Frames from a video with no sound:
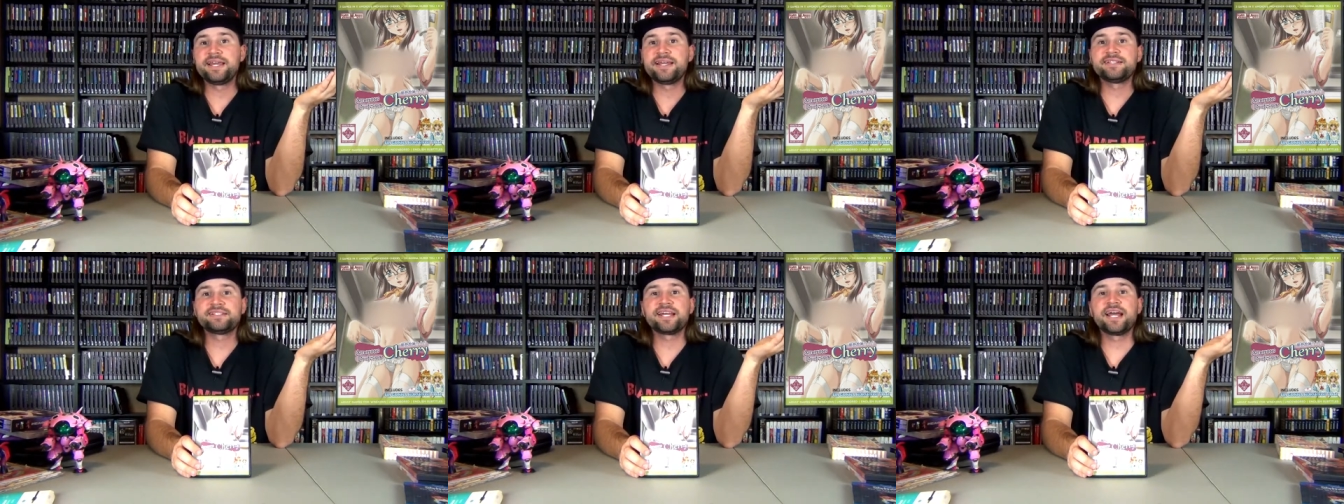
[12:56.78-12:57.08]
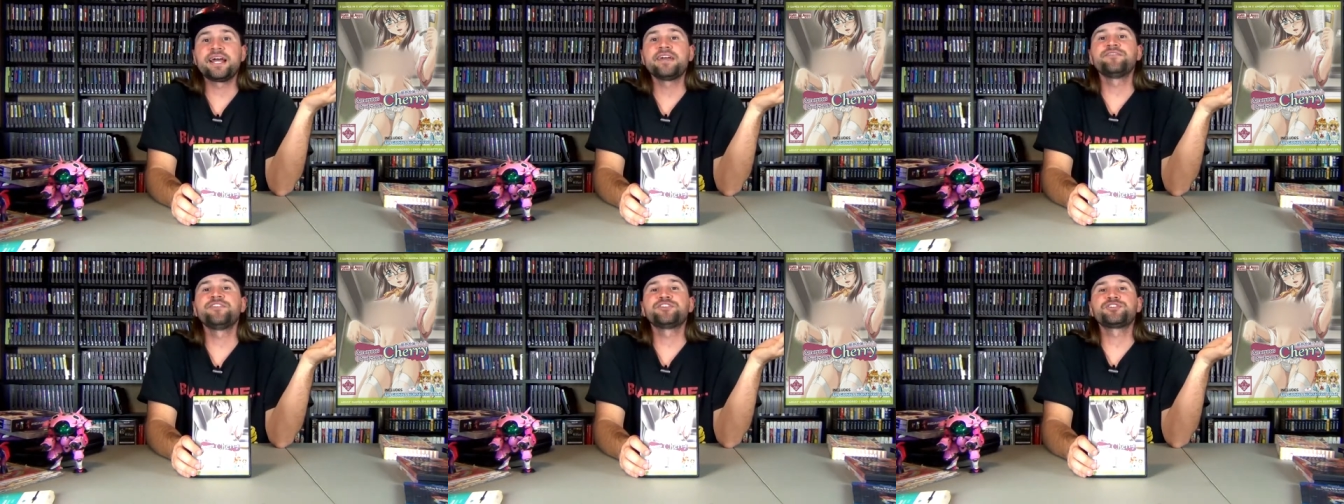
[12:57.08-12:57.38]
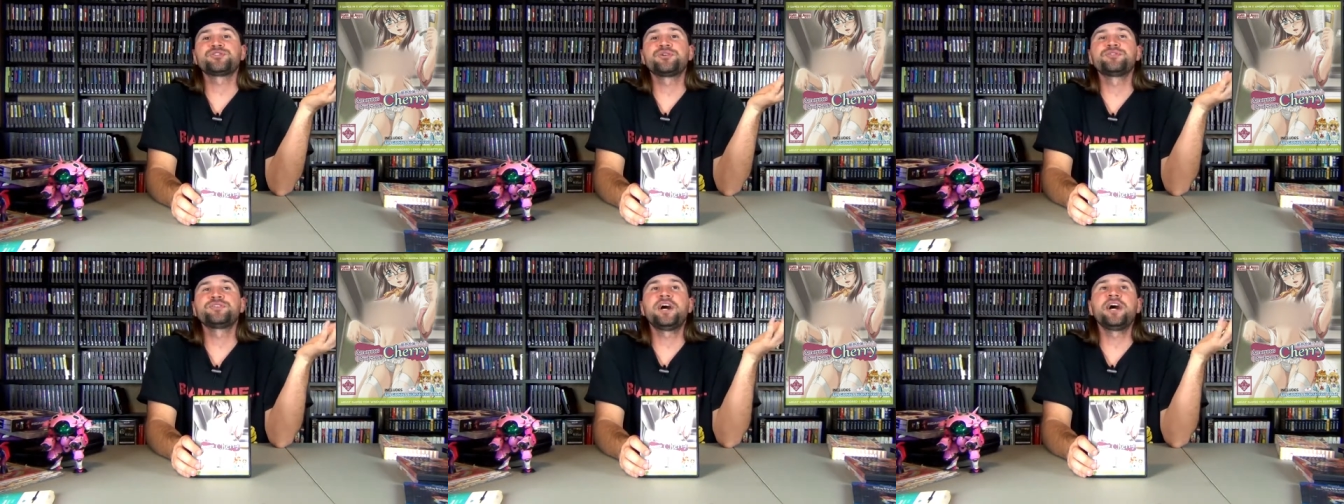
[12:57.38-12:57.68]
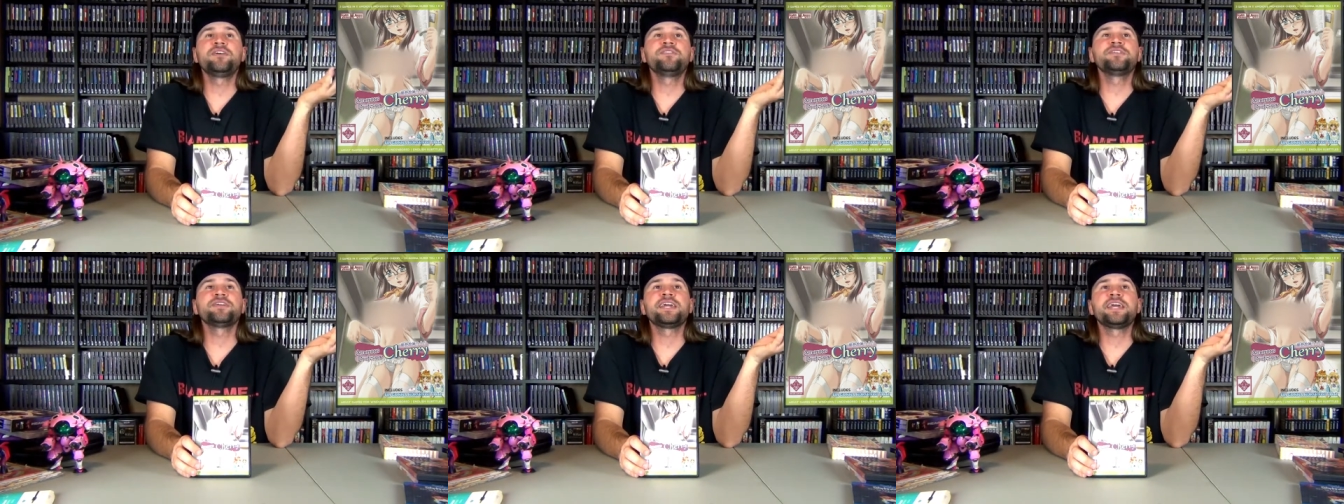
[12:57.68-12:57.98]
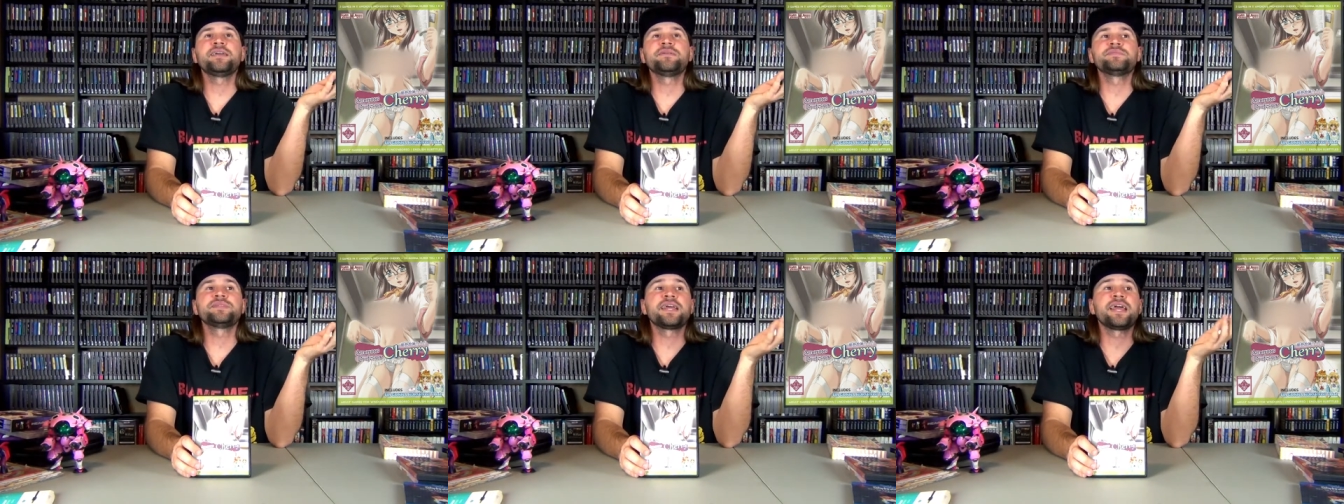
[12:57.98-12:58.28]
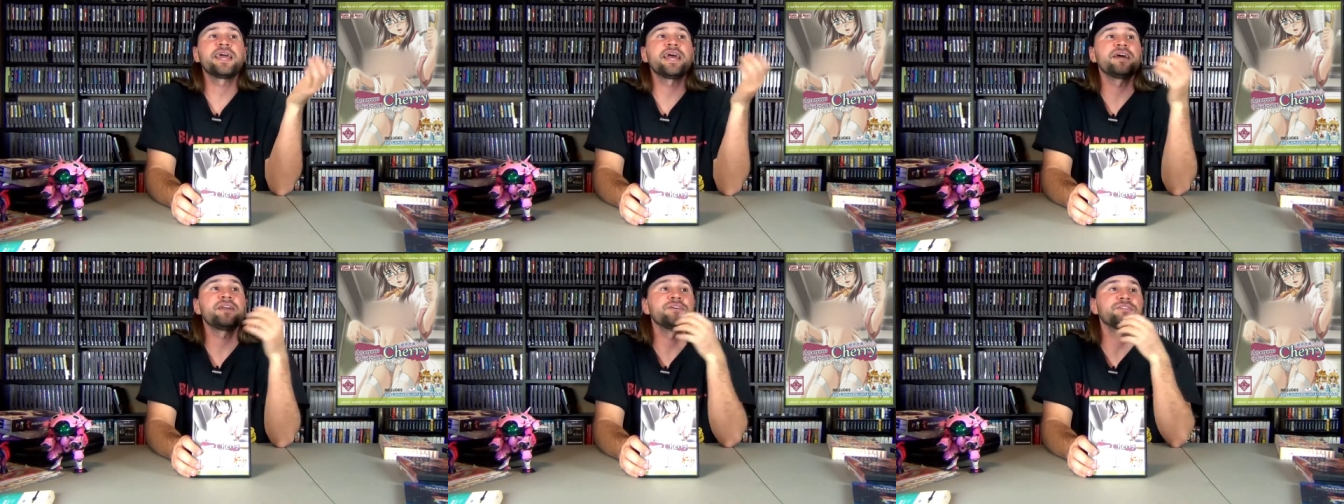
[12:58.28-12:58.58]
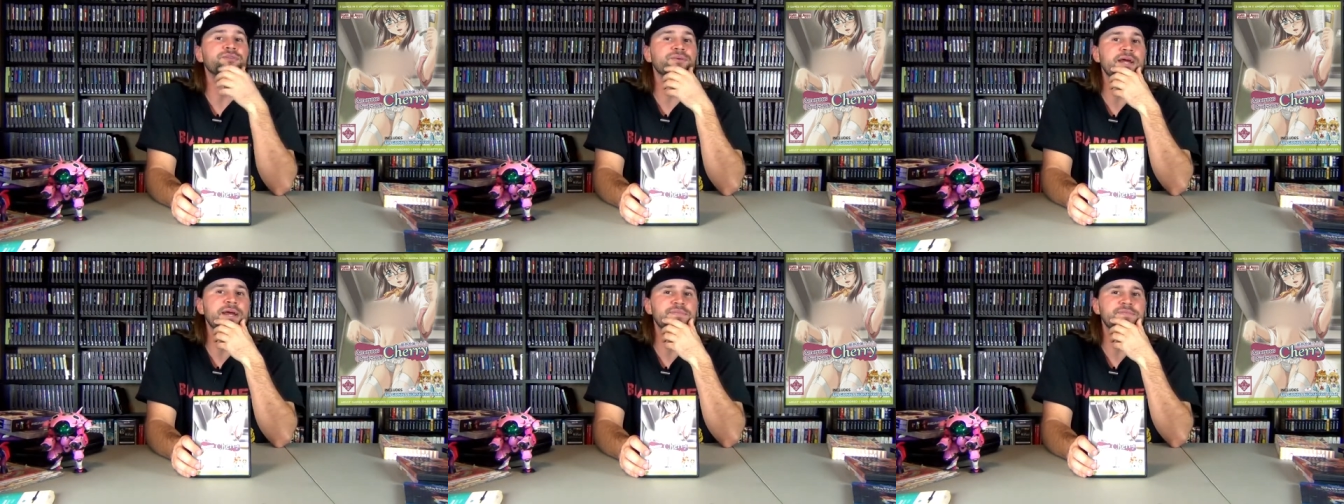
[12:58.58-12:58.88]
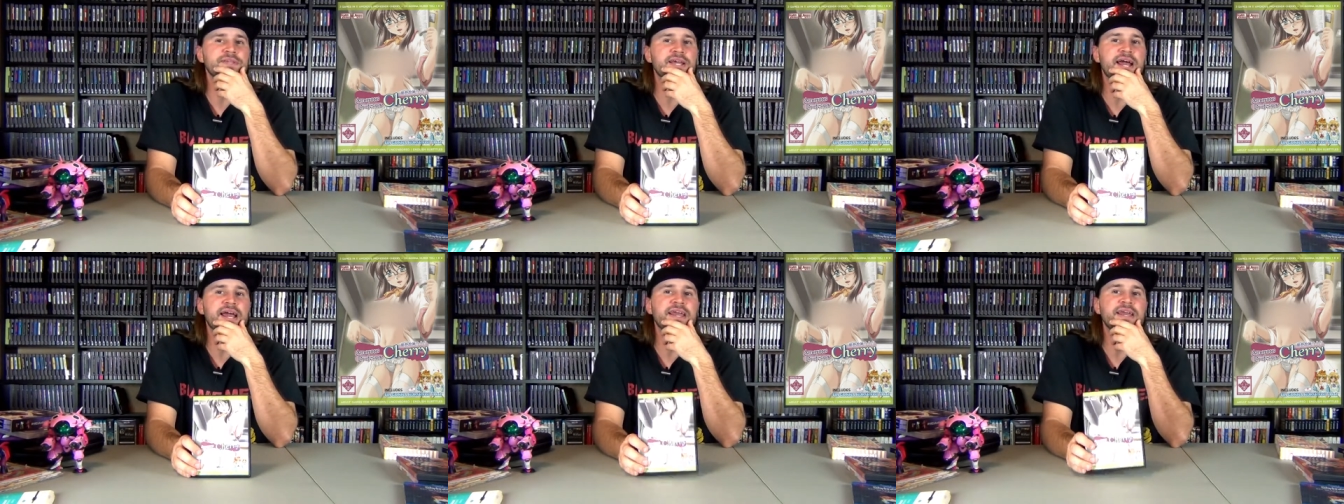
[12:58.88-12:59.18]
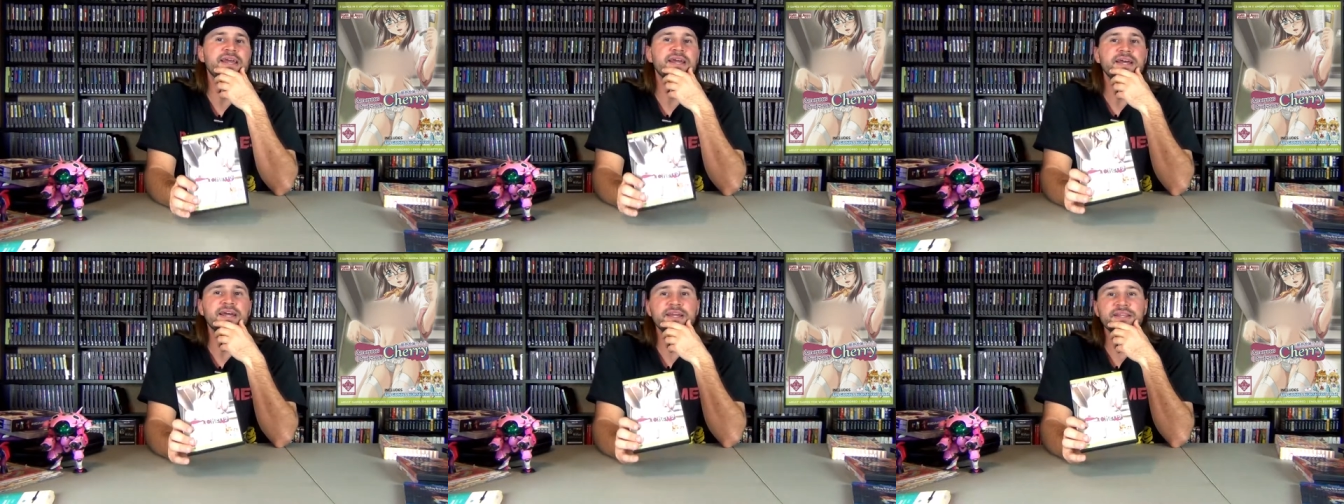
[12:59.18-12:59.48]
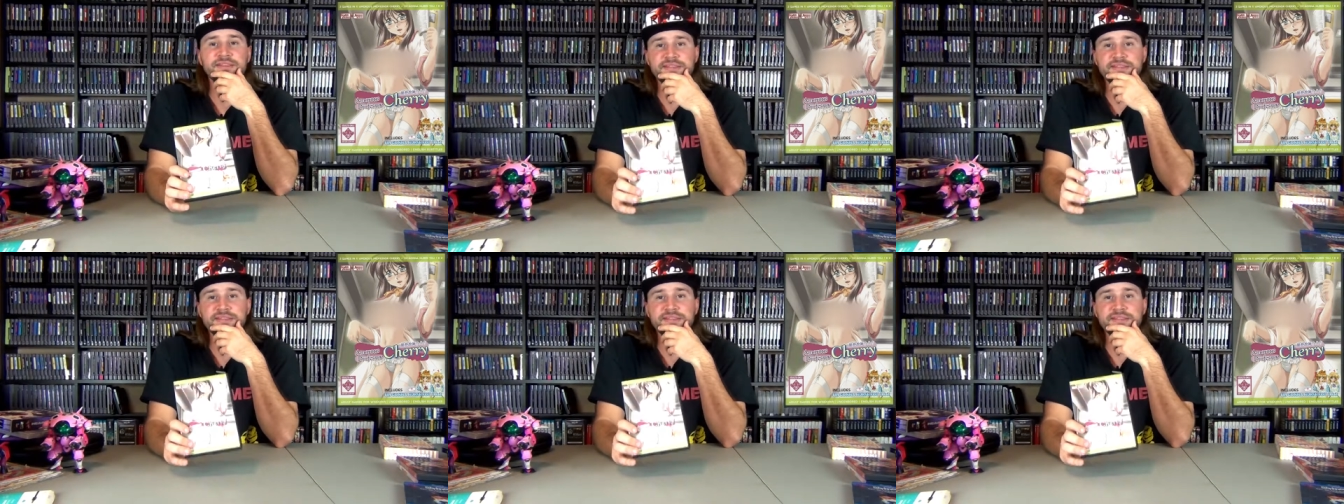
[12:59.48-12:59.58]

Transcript: hentai visual novel games they had on the website,